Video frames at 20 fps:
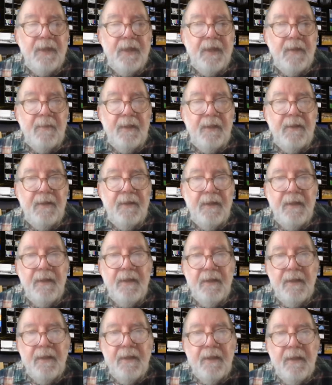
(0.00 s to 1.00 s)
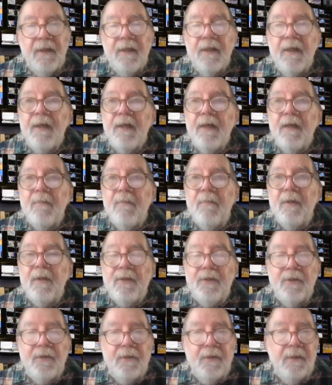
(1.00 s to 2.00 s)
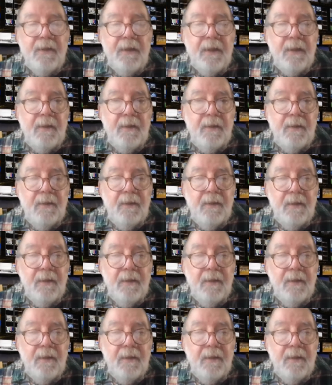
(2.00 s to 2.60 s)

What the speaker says: coming, like I mentioned in that